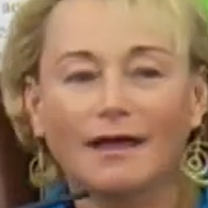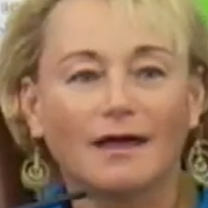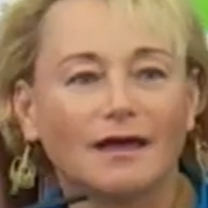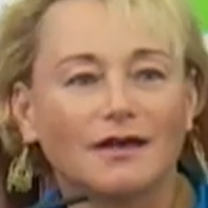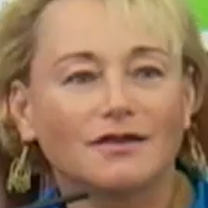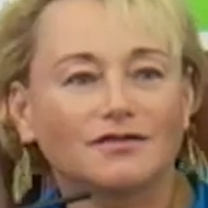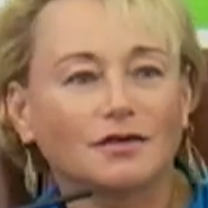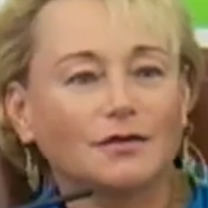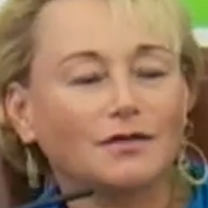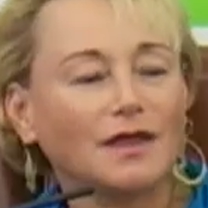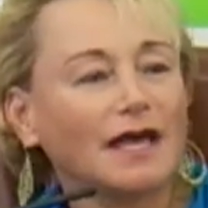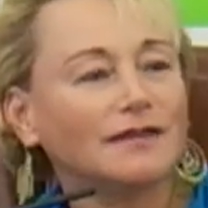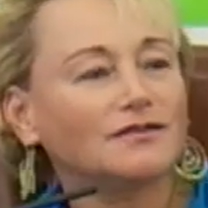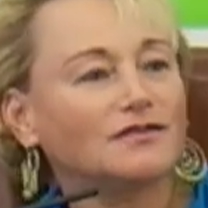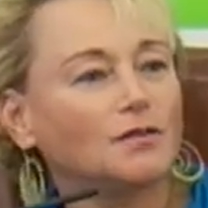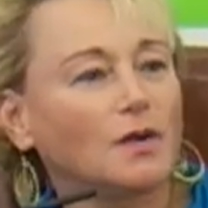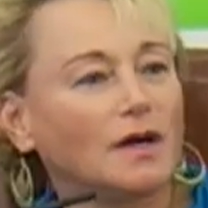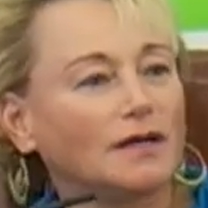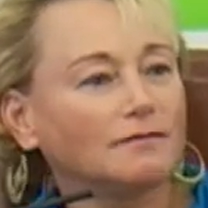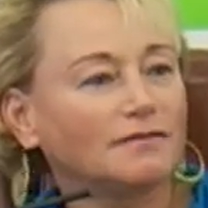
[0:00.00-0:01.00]
So that's
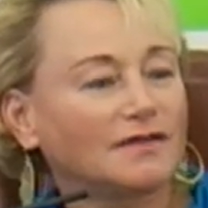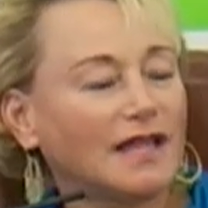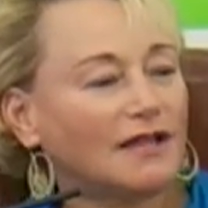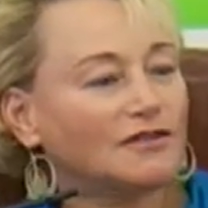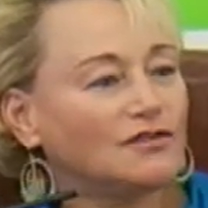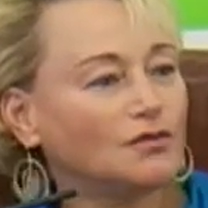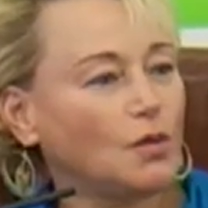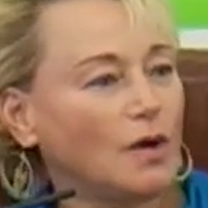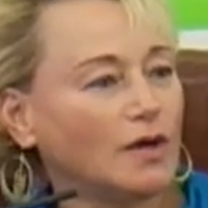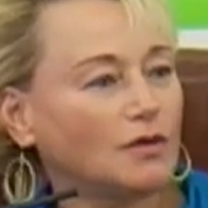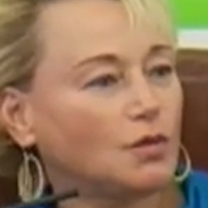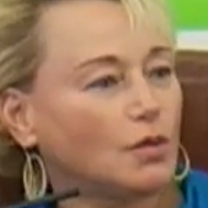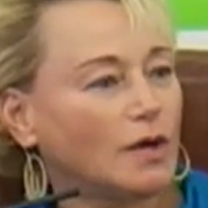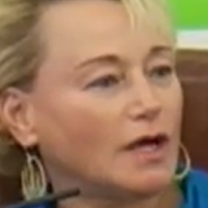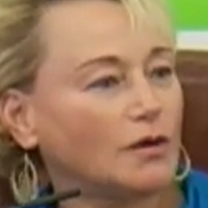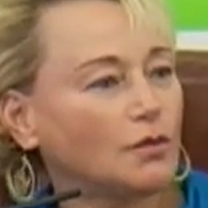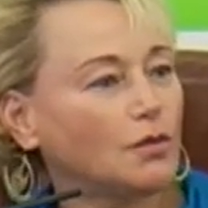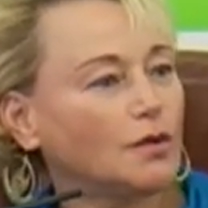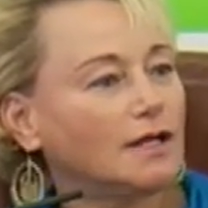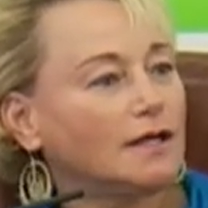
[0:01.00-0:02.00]
one
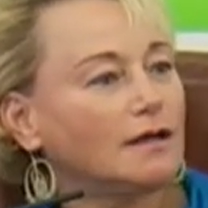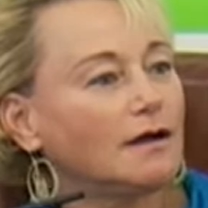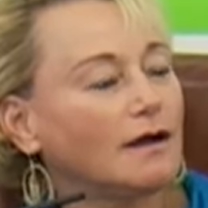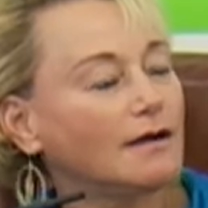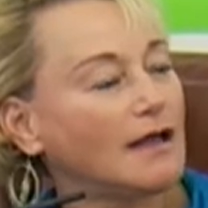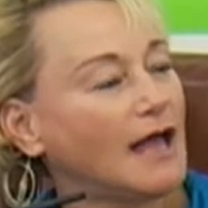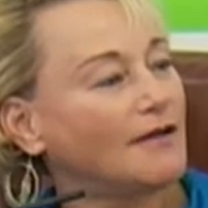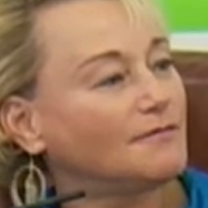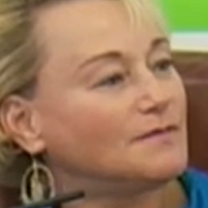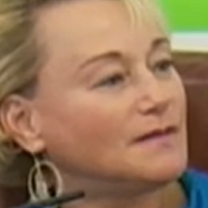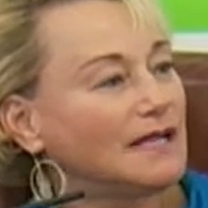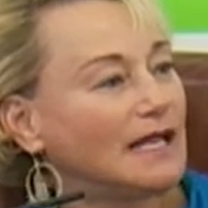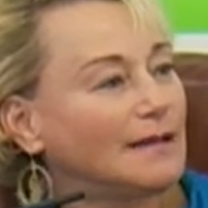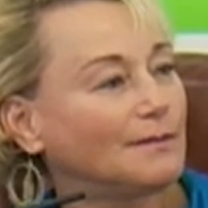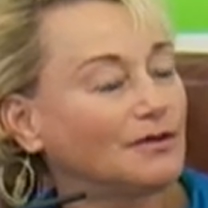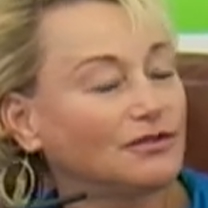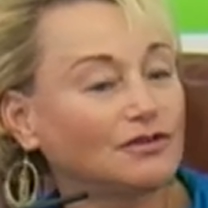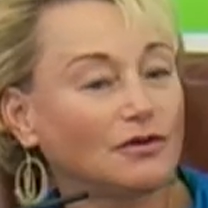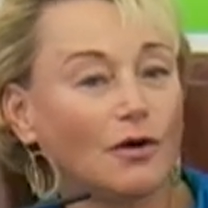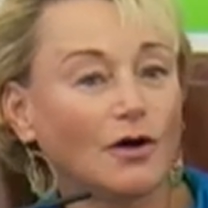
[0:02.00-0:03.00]
way we have been
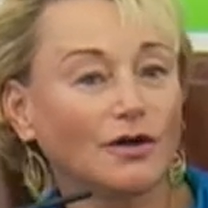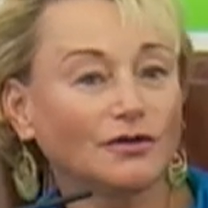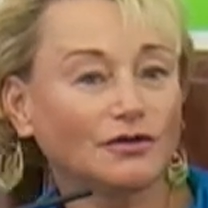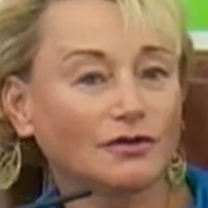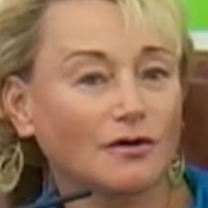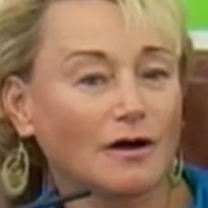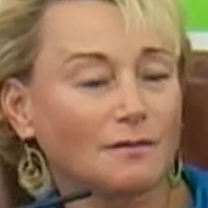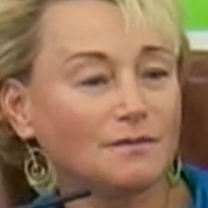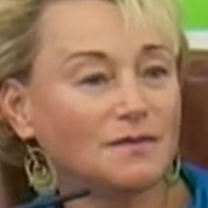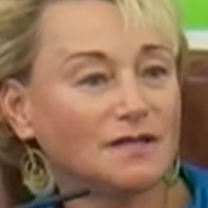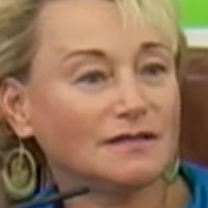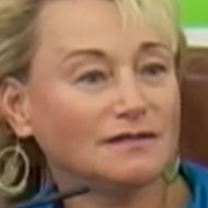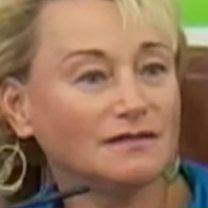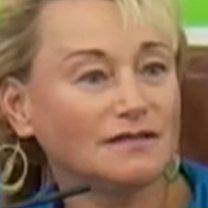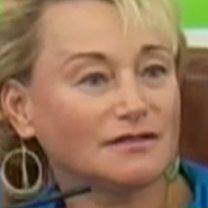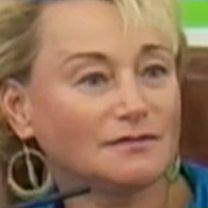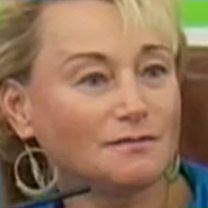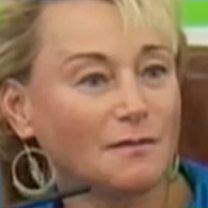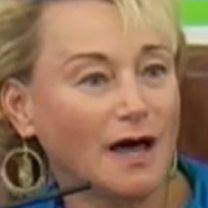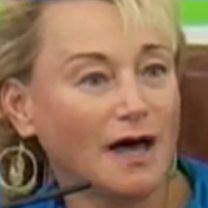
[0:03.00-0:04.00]
able to alter our
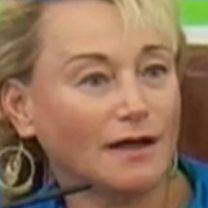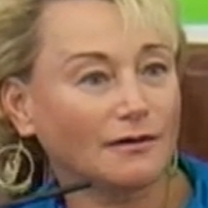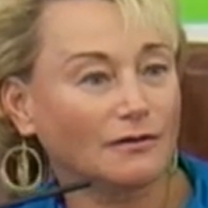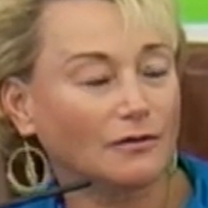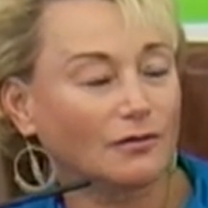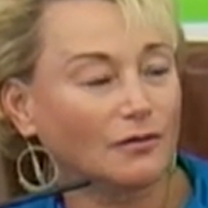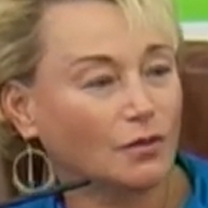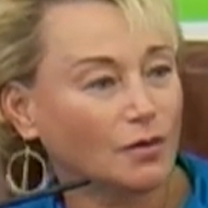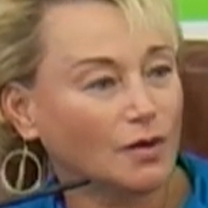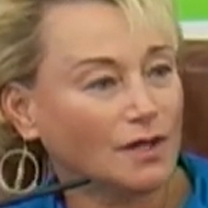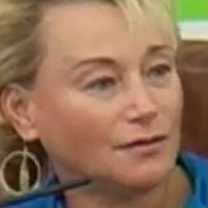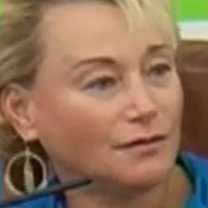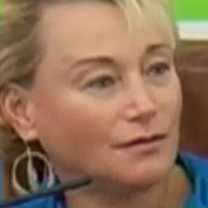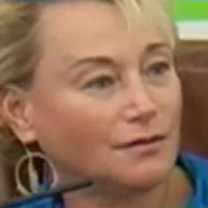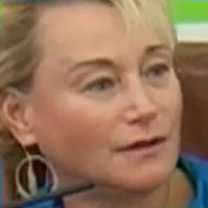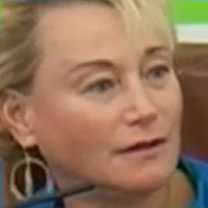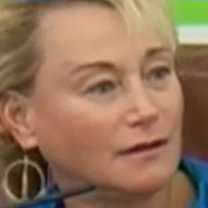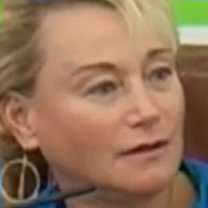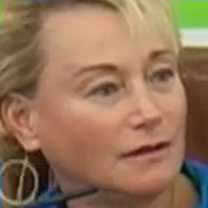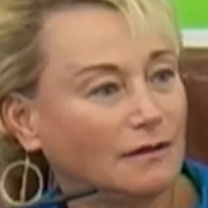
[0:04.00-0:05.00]
business model with
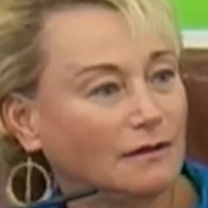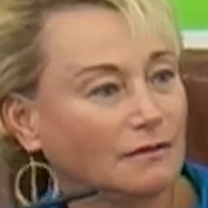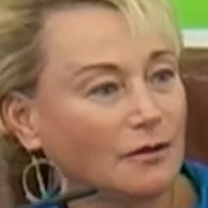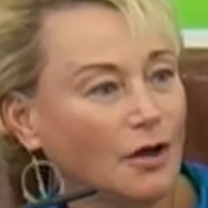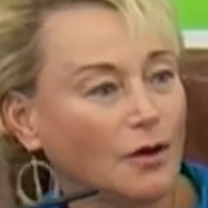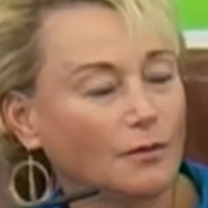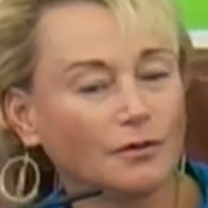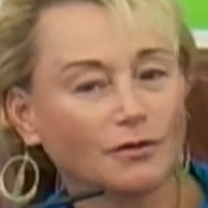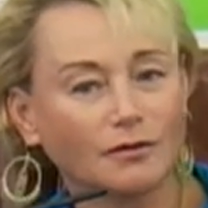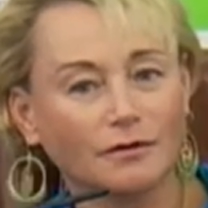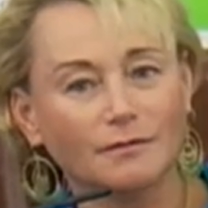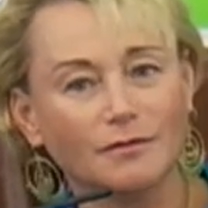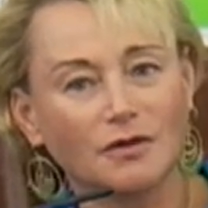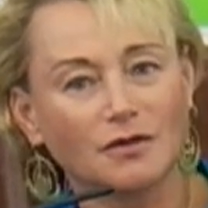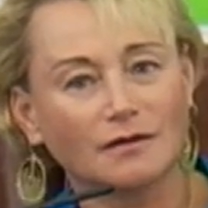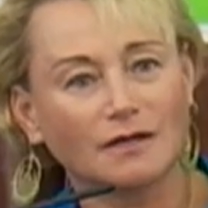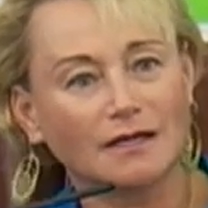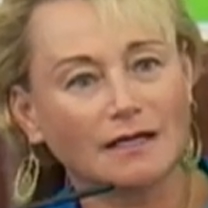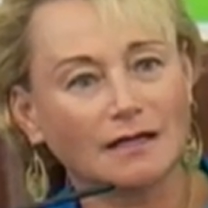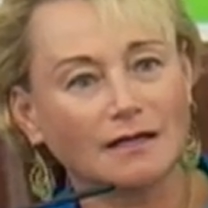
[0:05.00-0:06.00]
the global
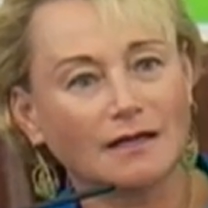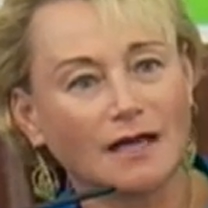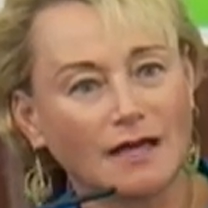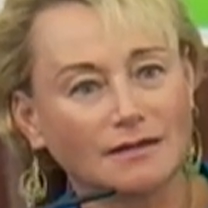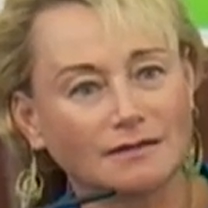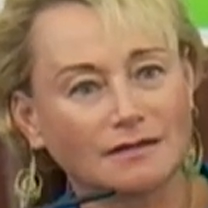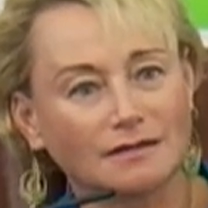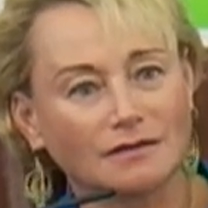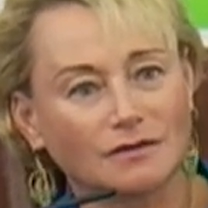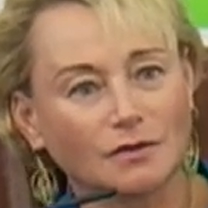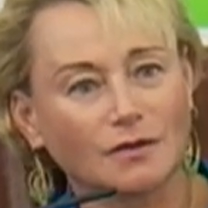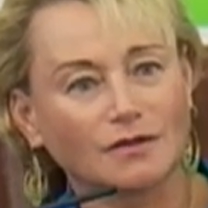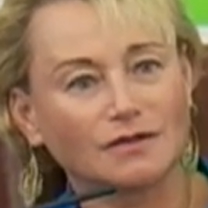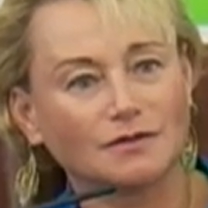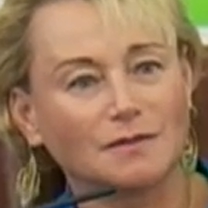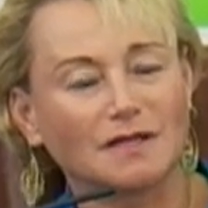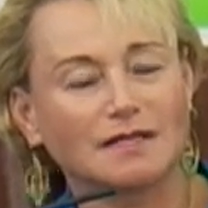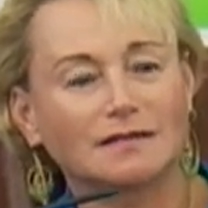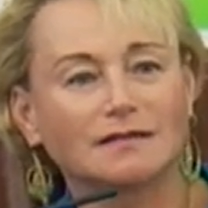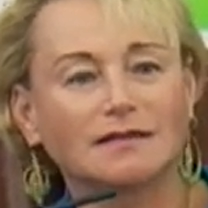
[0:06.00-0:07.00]
community as
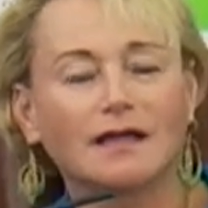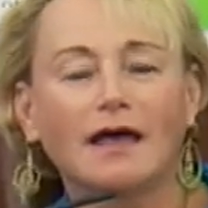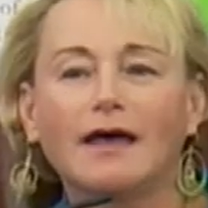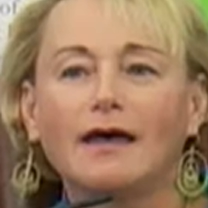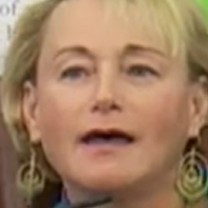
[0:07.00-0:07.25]
endorsements.